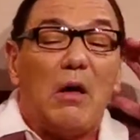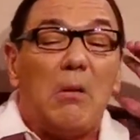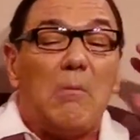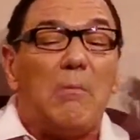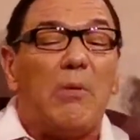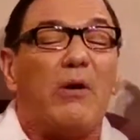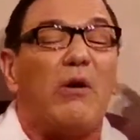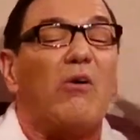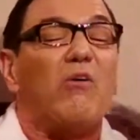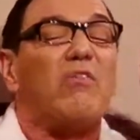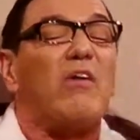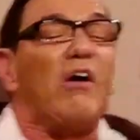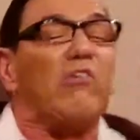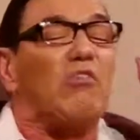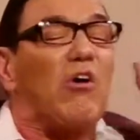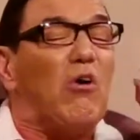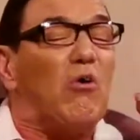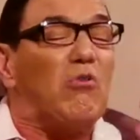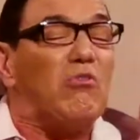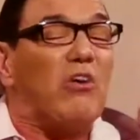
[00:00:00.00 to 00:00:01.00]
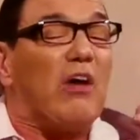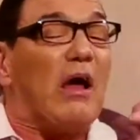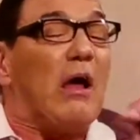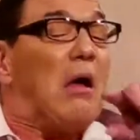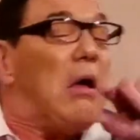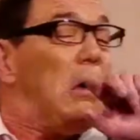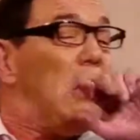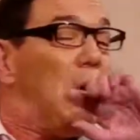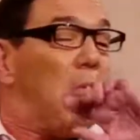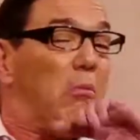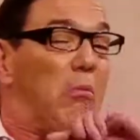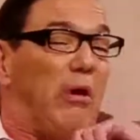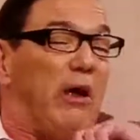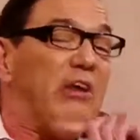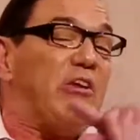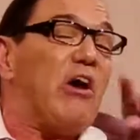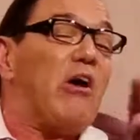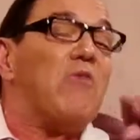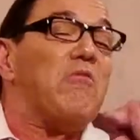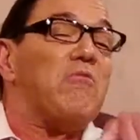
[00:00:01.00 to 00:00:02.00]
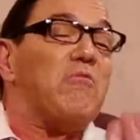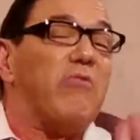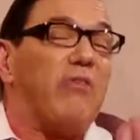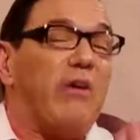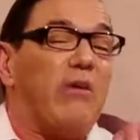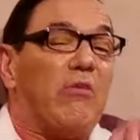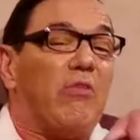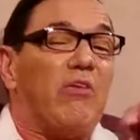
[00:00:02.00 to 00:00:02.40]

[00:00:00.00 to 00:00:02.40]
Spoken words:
because I told her we don't feel